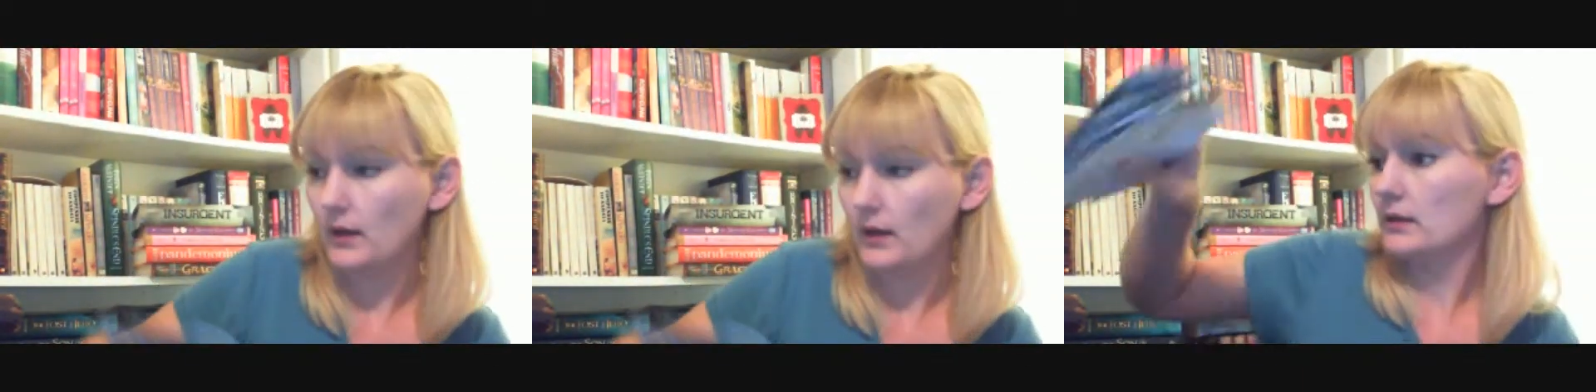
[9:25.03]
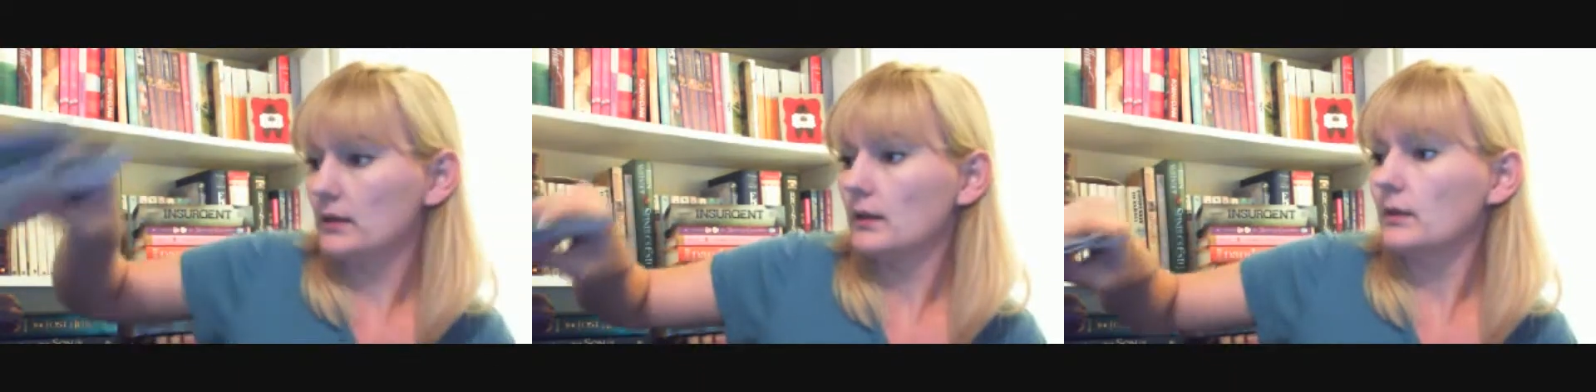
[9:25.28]

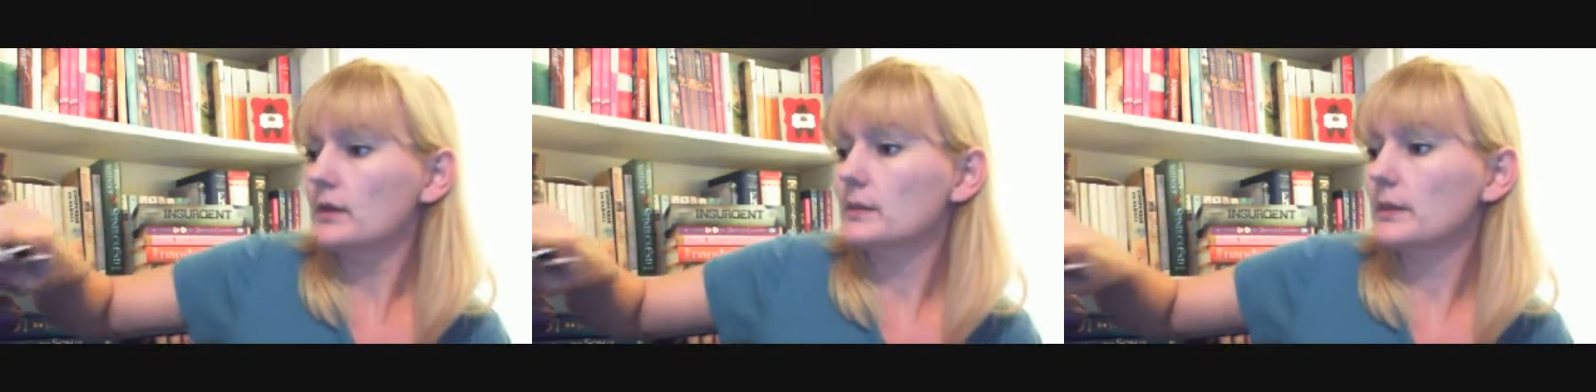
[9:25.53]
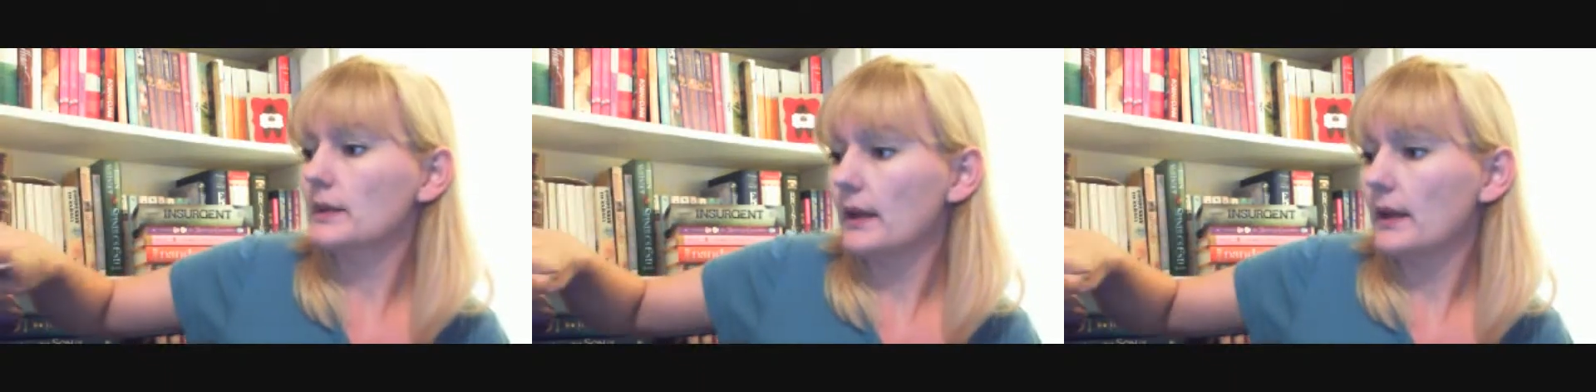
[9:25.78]
So let's
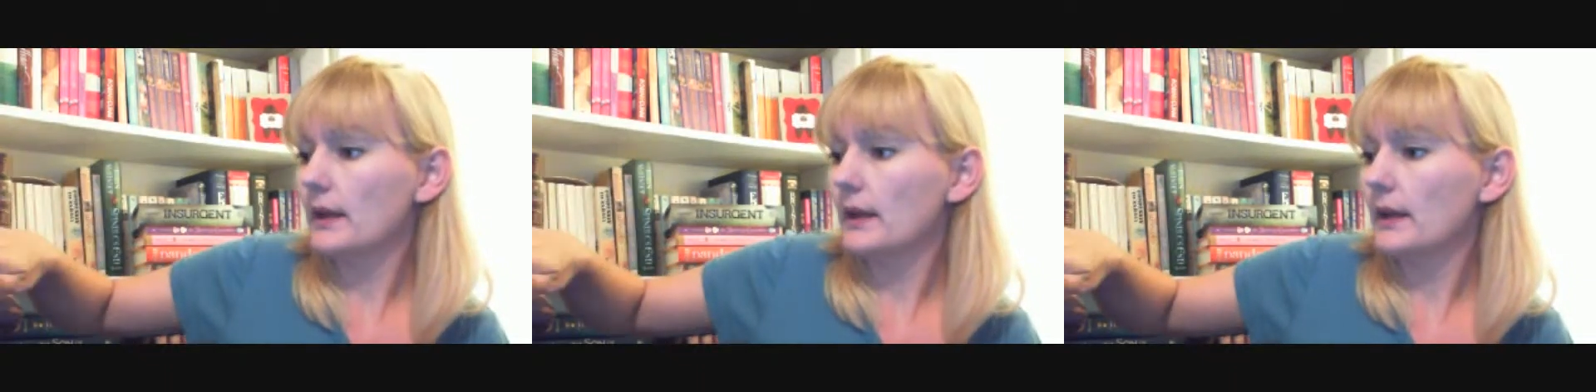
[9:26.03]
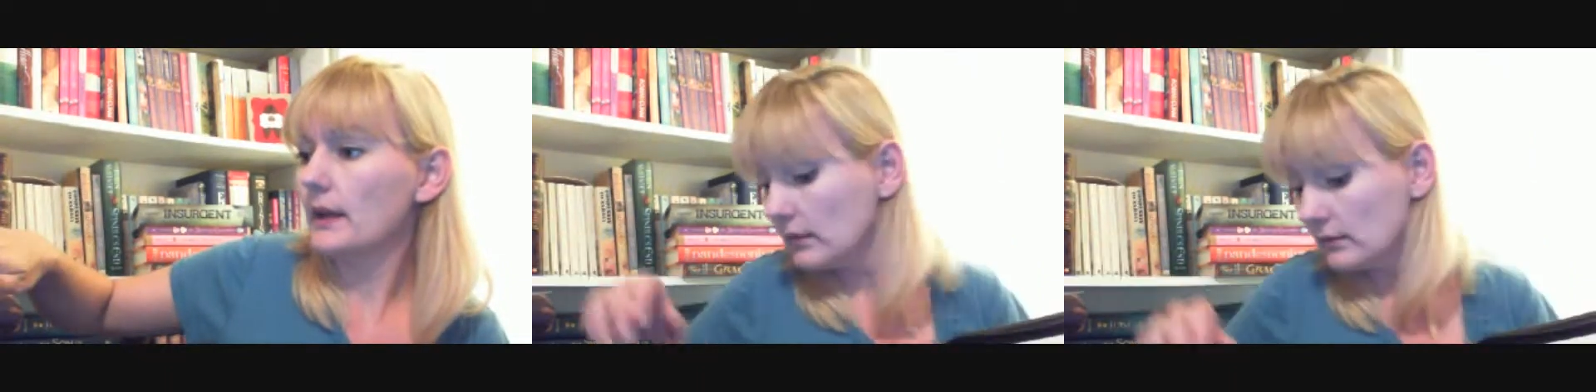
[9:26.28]
put that
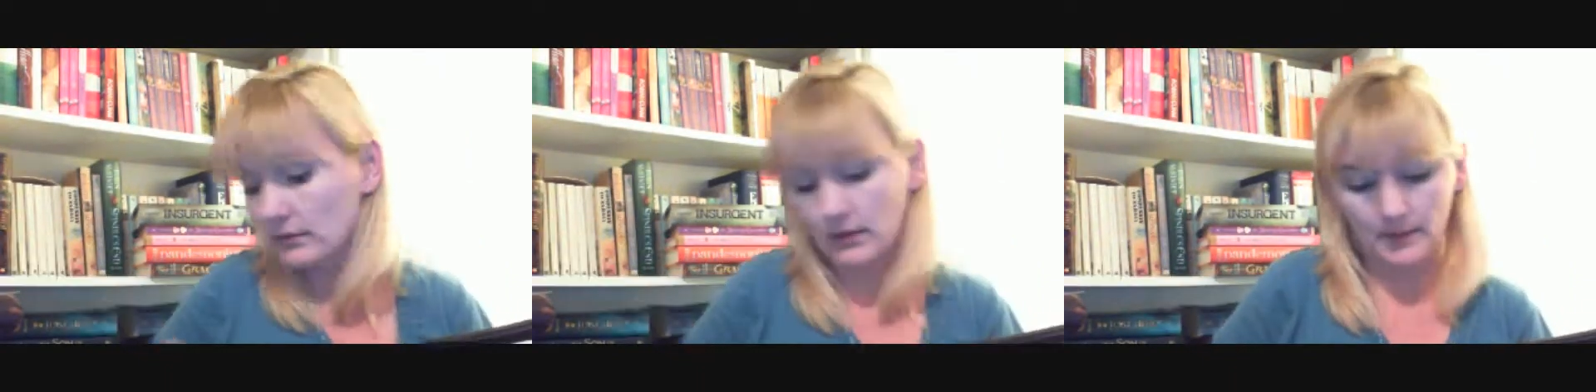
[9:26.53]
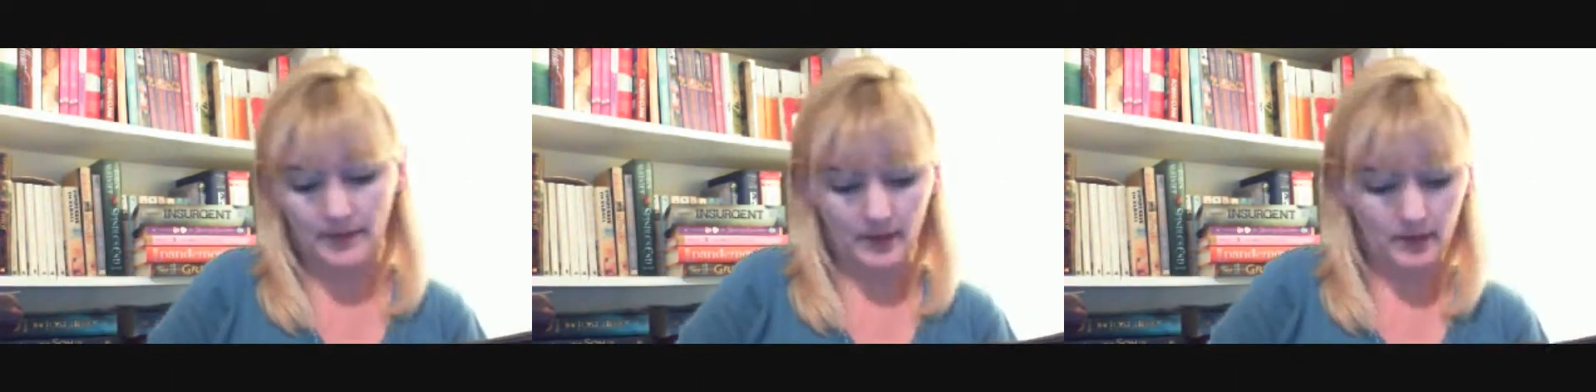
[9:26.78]

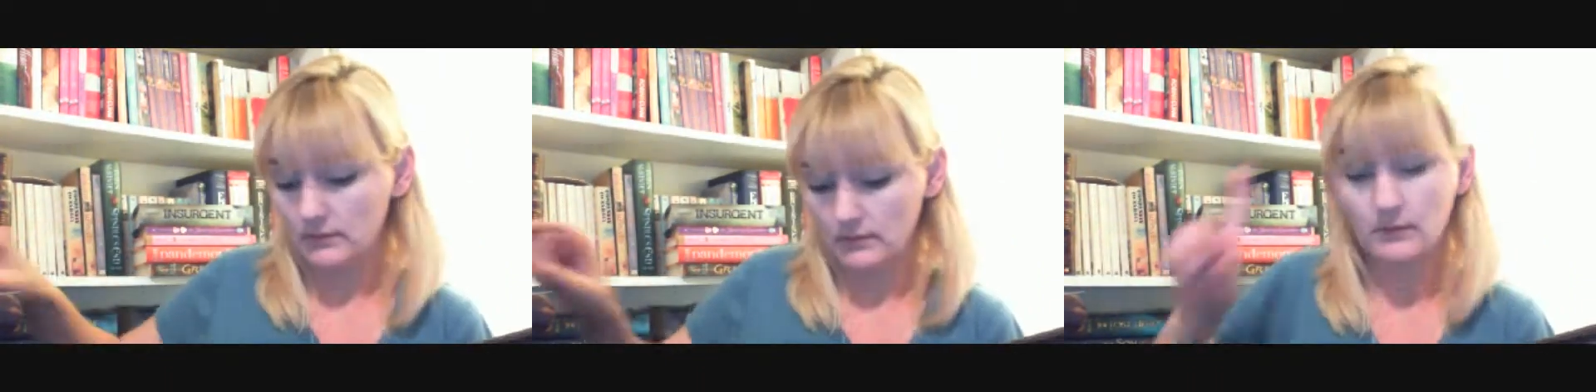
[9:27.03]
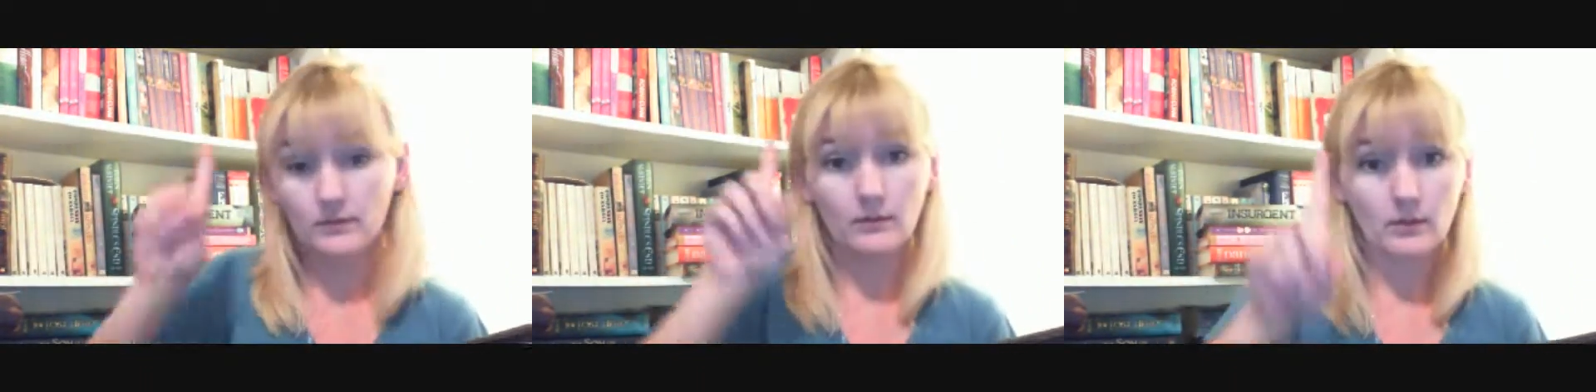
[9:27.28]
up there.
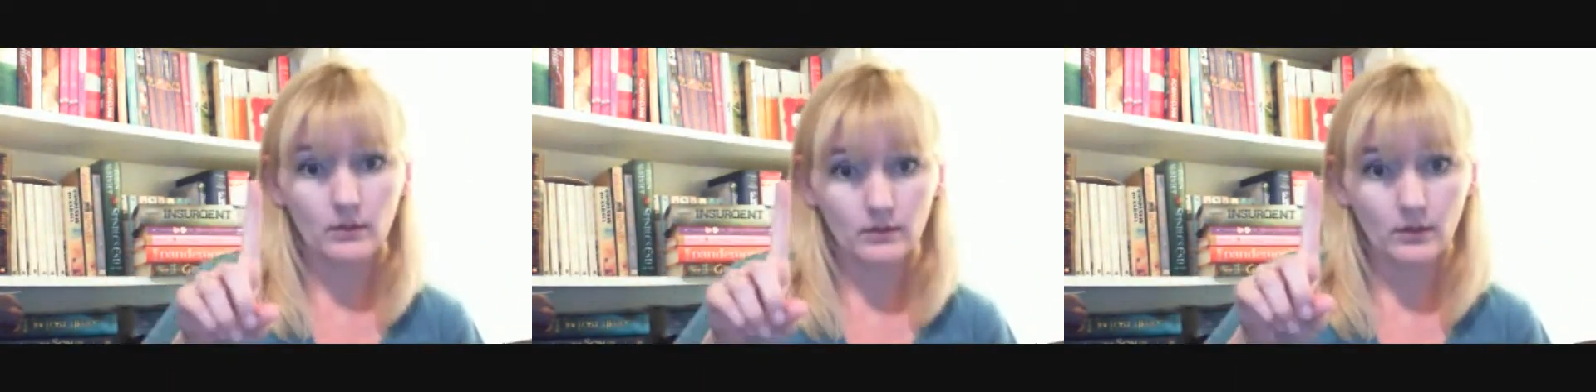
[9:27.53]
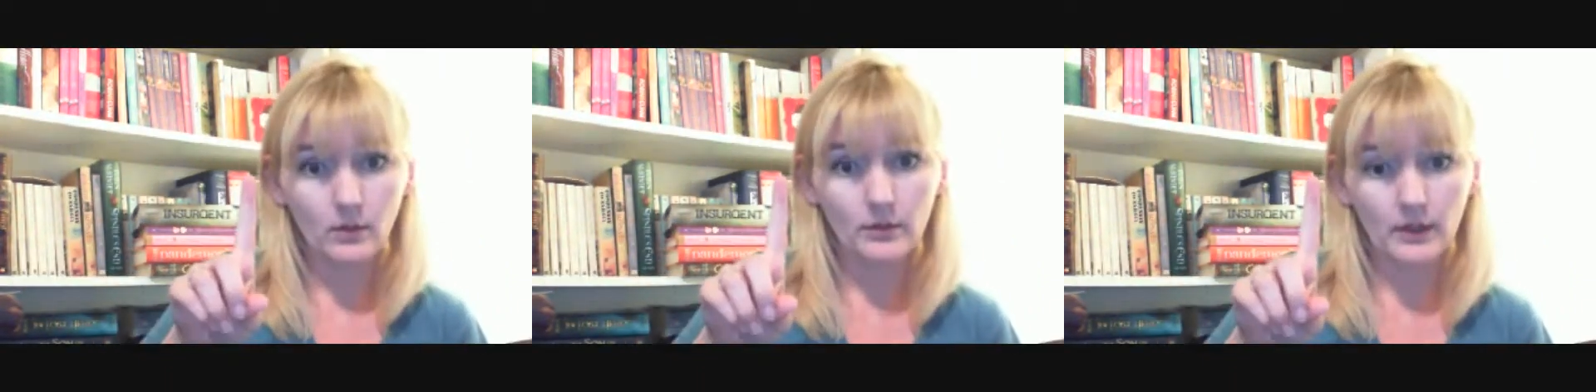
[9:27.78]

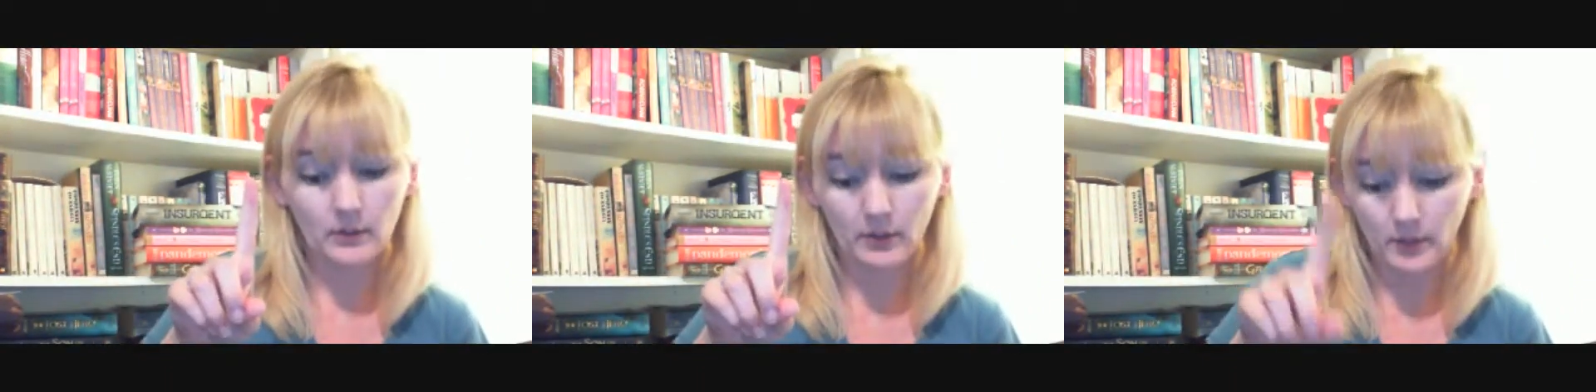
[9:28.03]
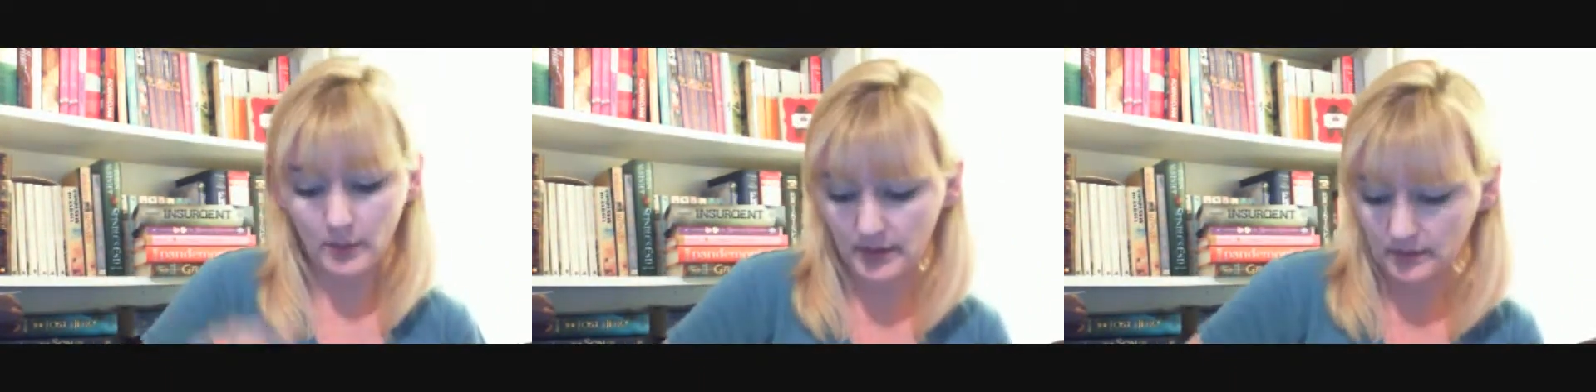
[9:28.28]
Hold on
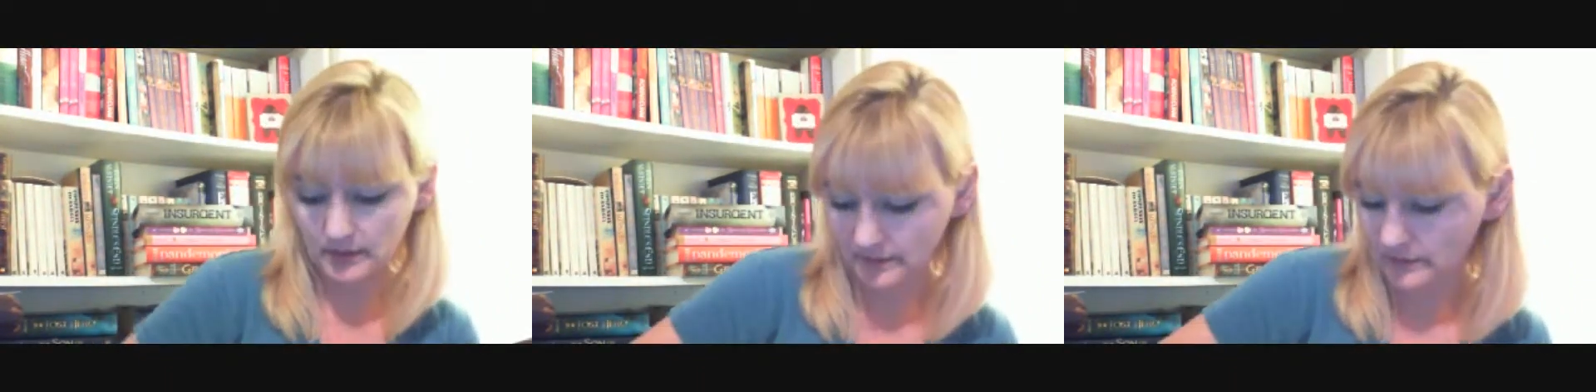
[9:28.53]
one moment.